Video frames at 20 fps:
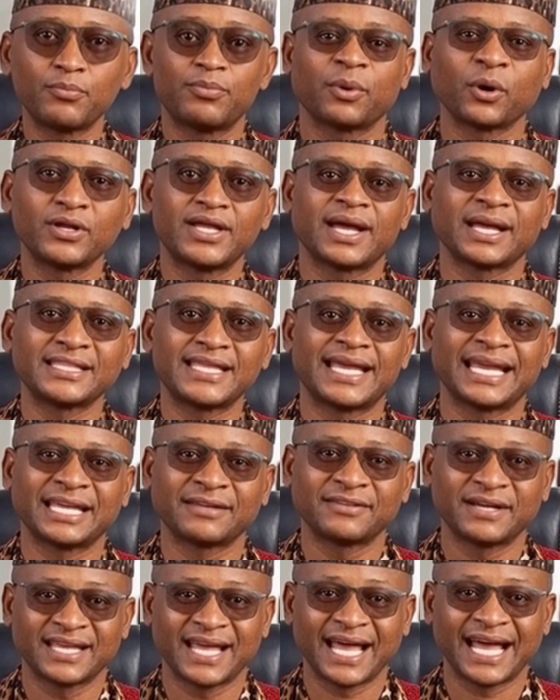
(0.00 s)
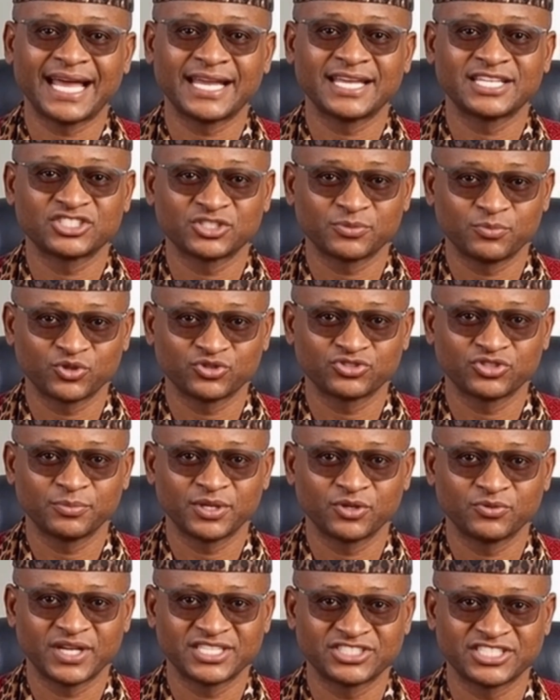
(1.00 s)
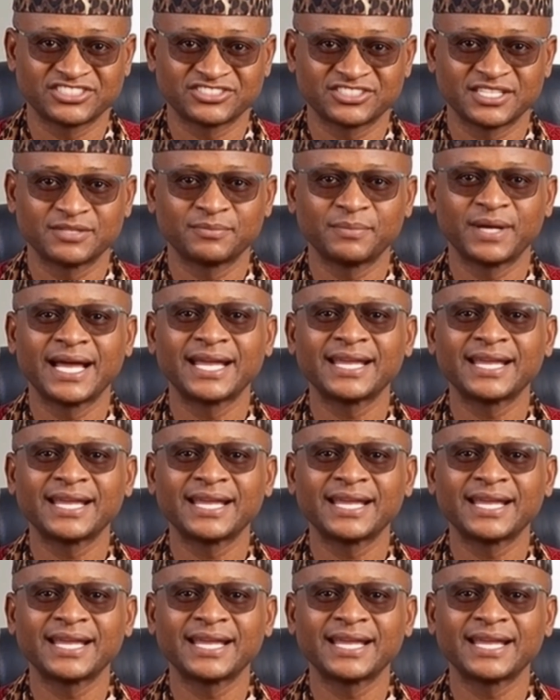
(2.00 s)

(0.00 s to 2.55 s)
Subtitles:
product even eligible to be registered by